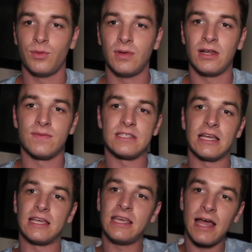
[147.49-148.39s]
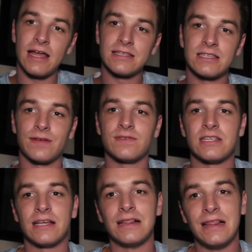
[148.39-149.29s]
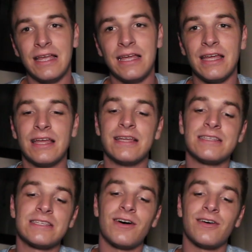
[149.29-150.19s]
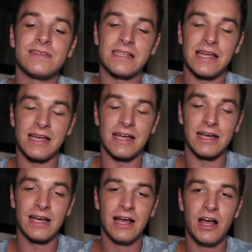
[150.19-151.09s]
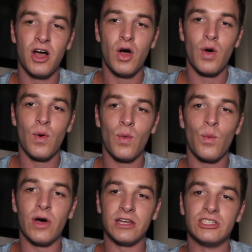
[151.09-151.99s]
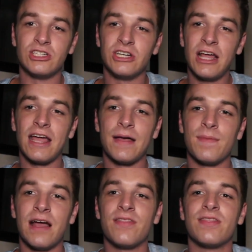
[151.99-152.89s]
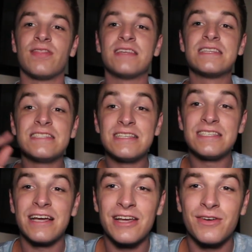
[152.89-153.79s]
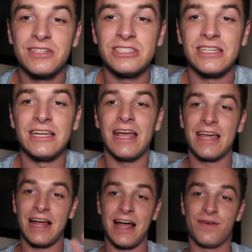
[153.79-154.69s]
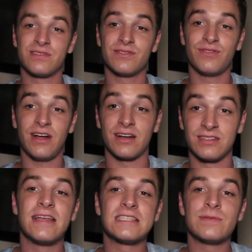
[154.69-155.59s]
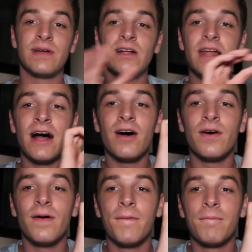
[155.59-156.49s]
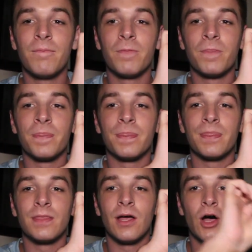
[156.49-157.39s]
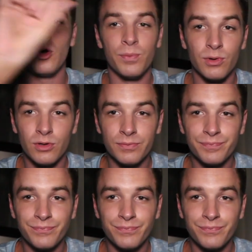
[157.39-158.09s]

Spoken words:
And it was like, yes. And I was like, lit. And so I was like, what is your name? And this is the second question. And I was fucked. It spelled out Opal.